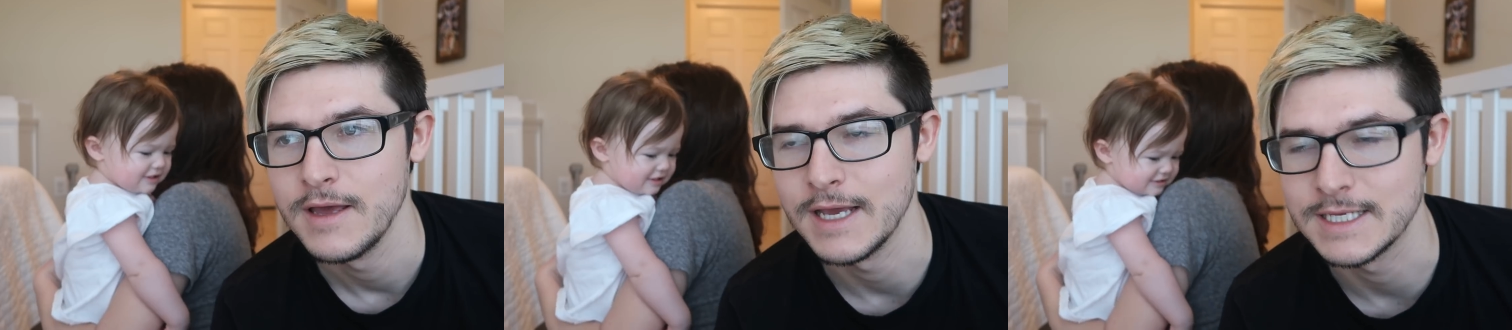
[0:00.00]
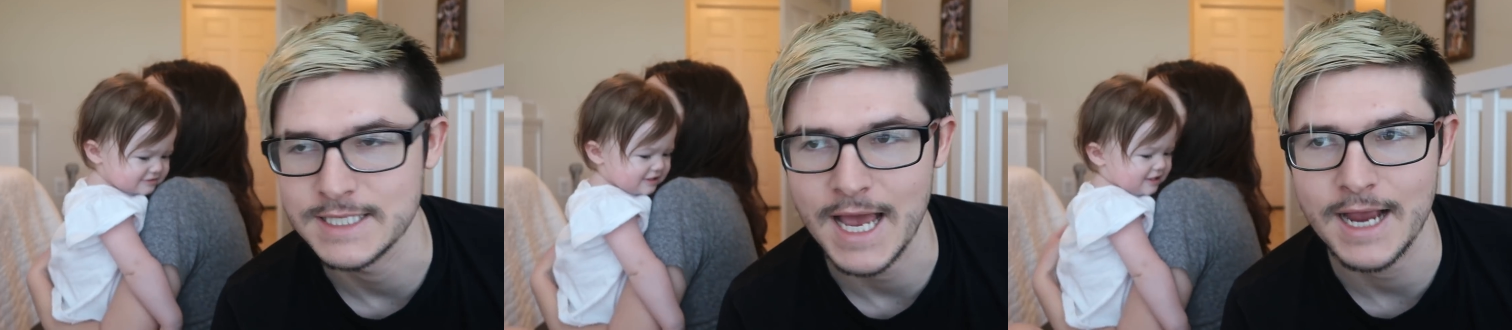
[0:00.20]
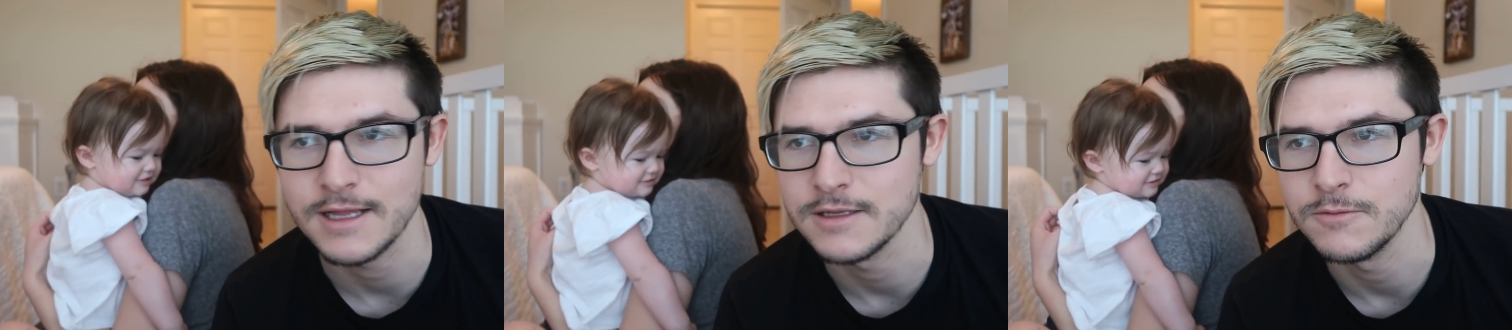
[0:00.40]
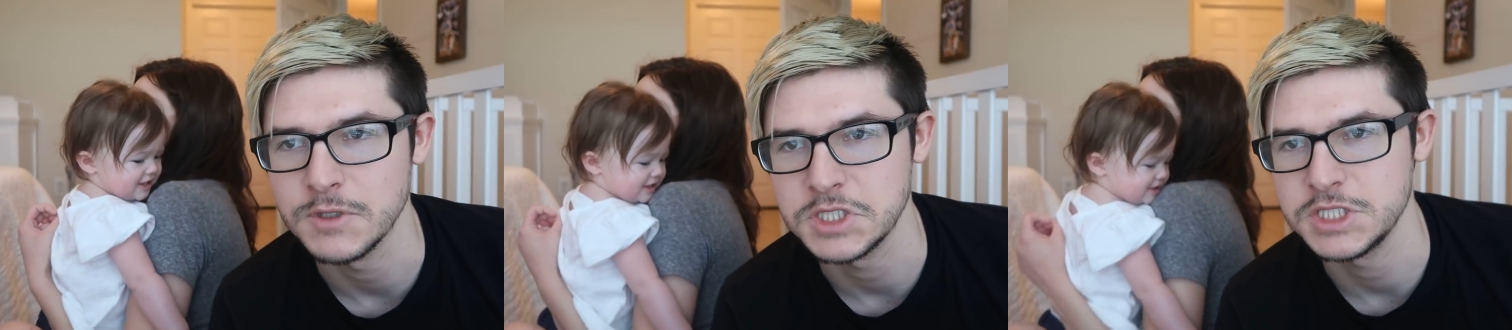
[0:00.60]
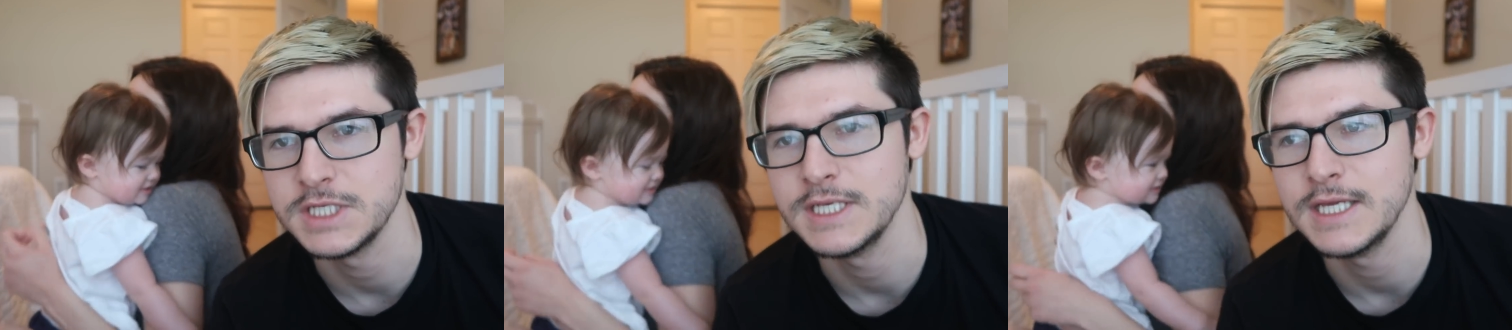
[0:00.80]
Speaker 1: exactly
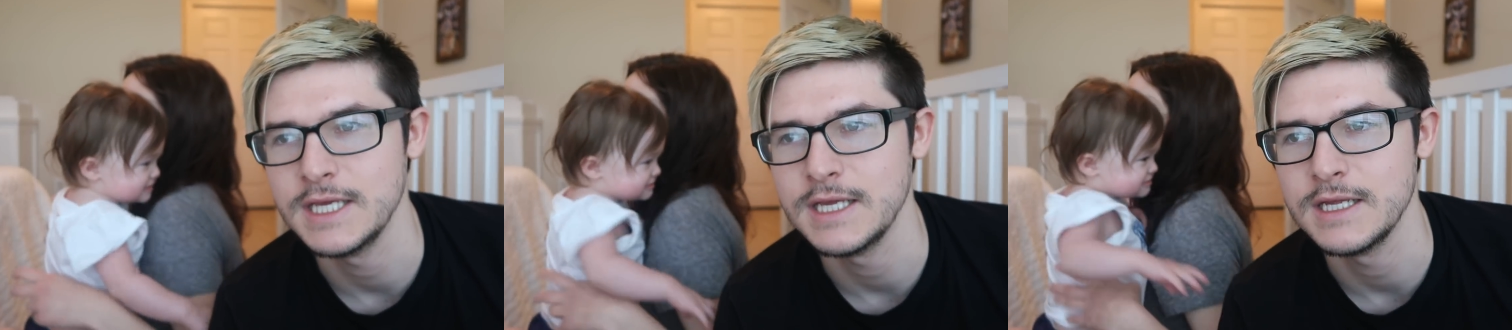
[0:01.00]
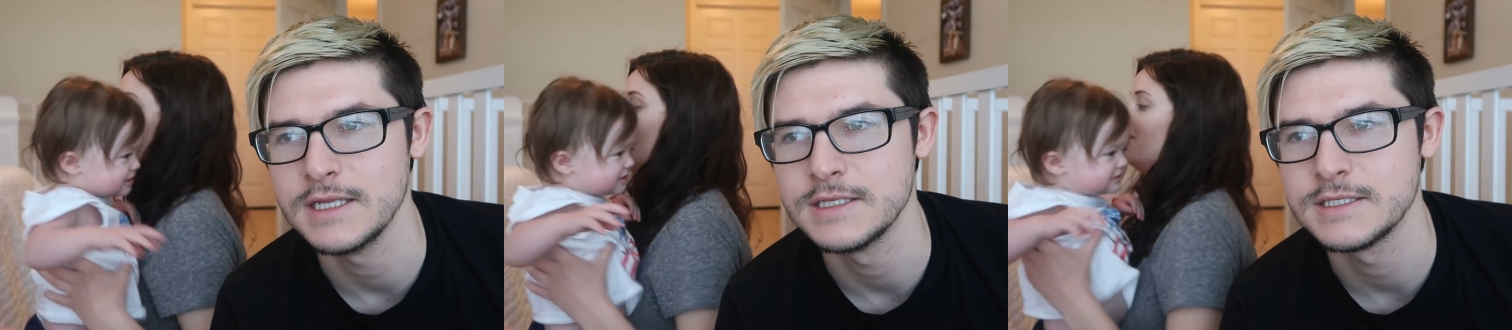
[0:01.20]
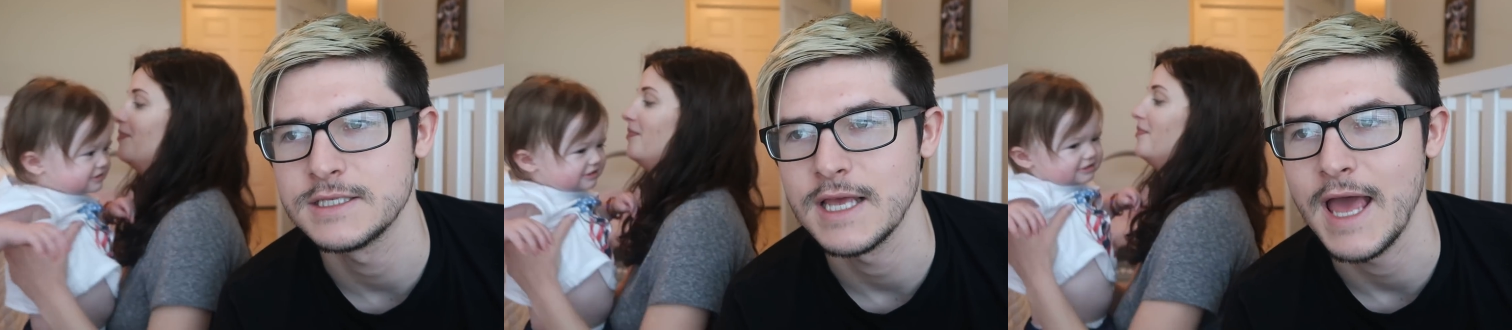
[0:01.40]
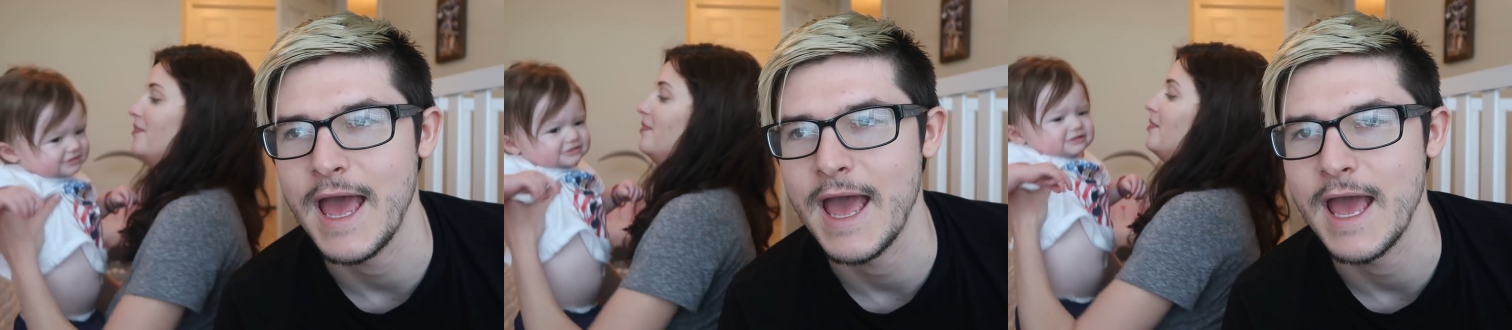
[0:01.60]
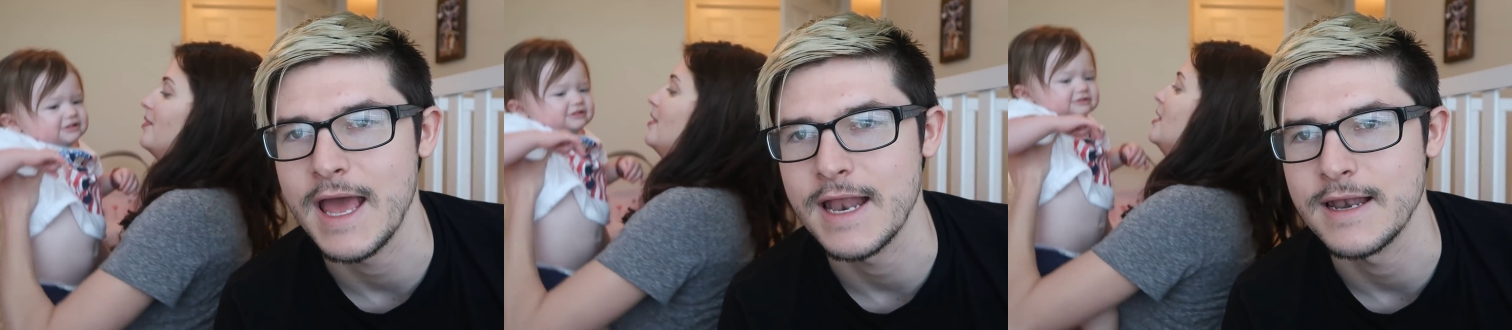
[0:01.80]
what she needs,
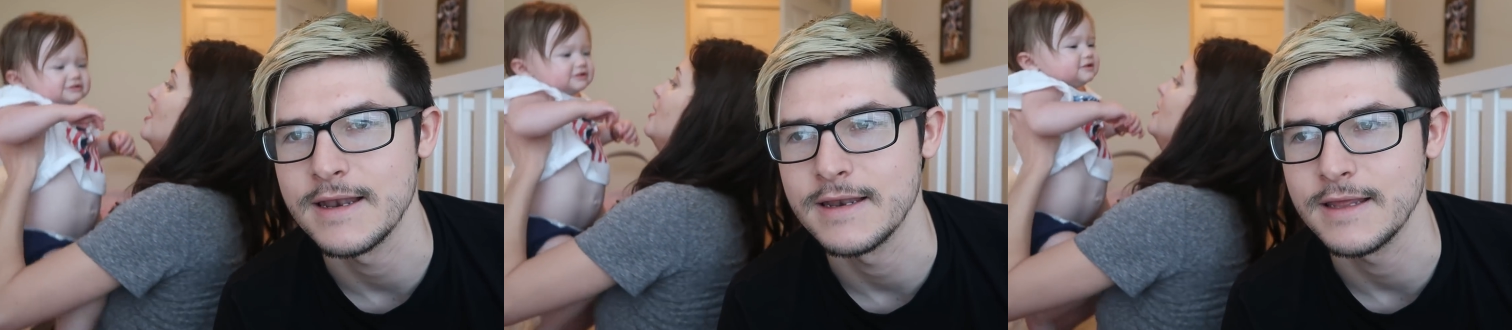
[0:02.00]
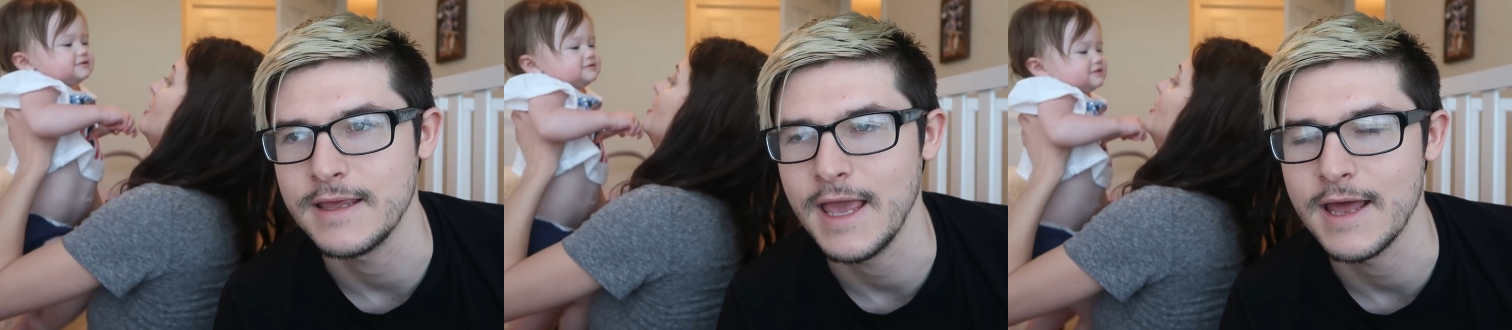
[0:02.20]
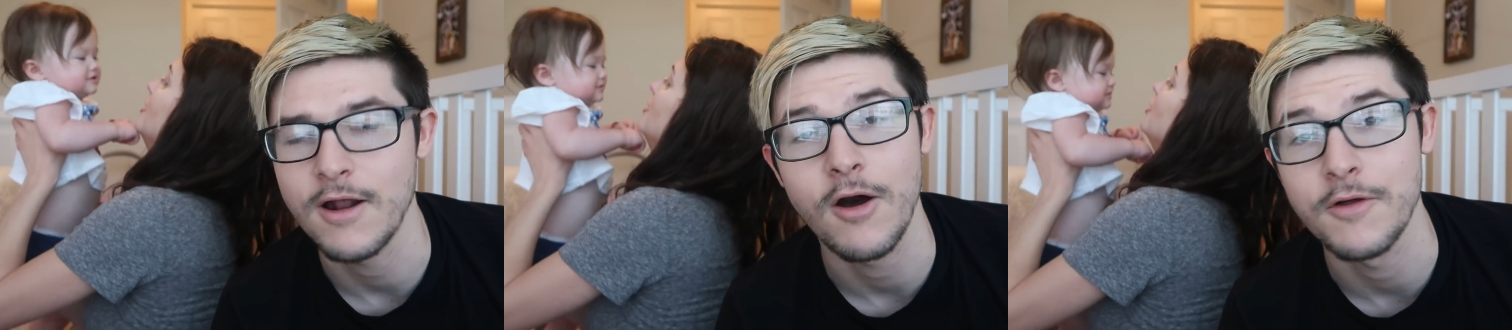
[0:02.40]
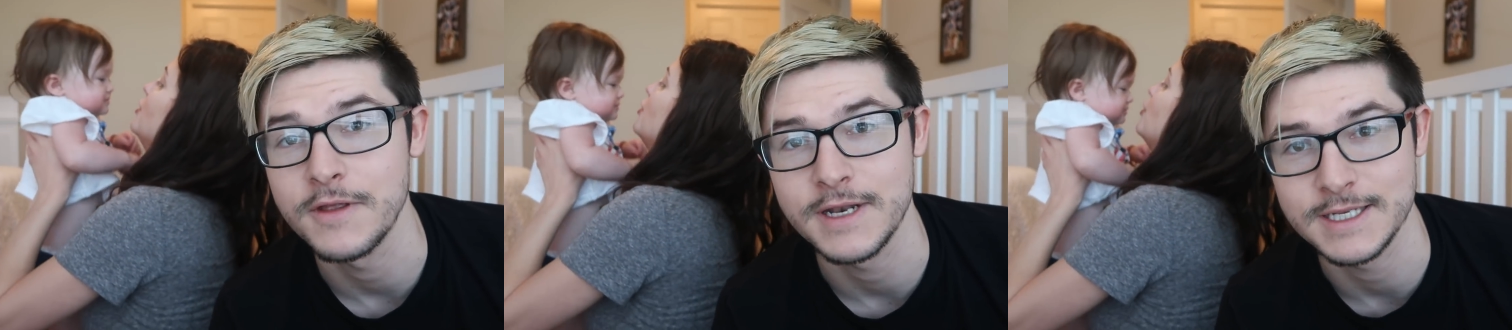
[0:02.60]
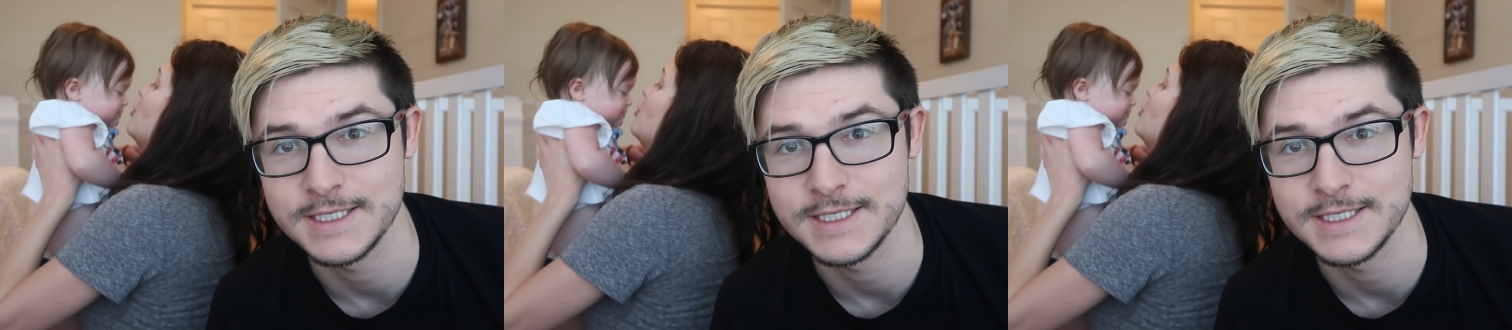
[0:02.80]
and get all the